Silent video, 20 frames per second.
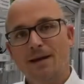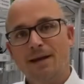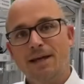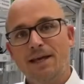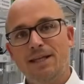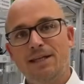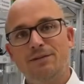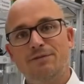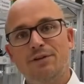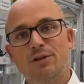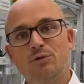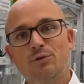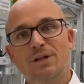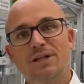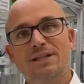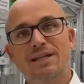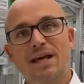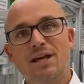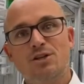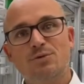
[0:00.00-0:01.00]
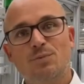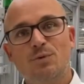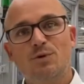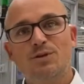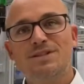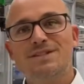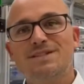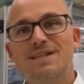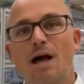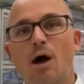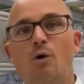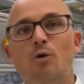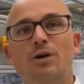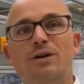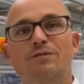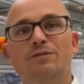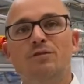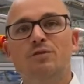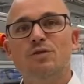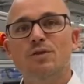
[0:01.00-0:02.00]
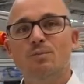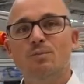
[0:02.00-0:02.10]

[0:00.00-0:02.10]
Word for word: Individual dashboards now give you the